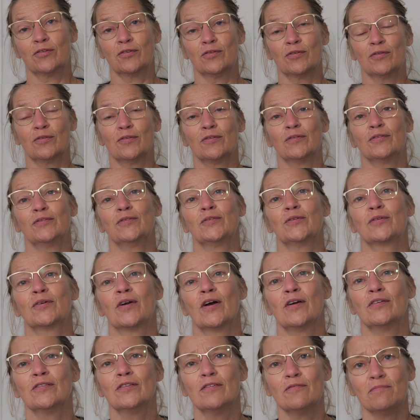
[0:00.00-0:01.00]
you
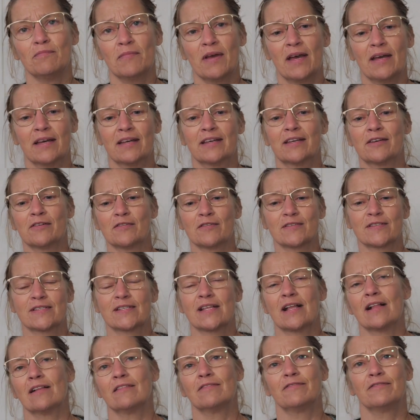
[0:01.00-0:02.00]
kind of make
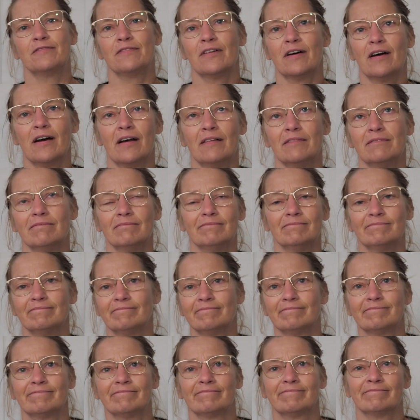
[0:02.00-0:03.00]
yourself a
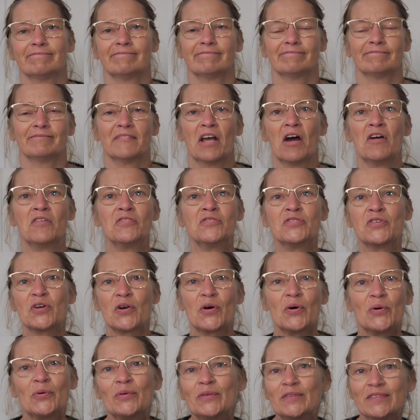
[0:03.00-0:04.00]

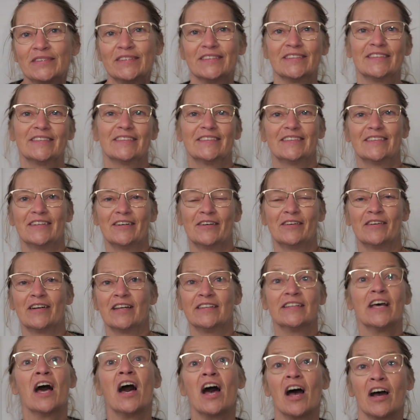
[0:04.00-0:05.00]
role or
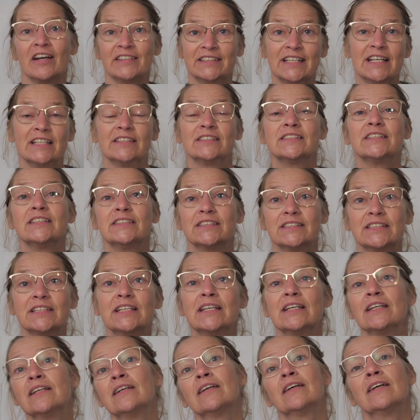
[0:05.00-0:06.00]
an
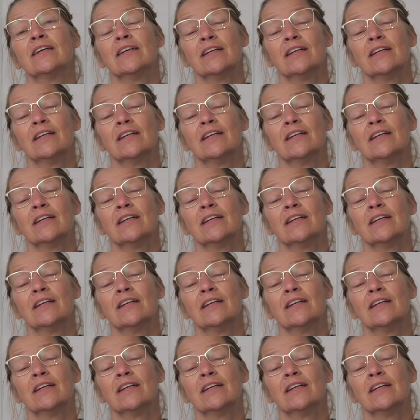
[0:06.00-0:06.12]
identity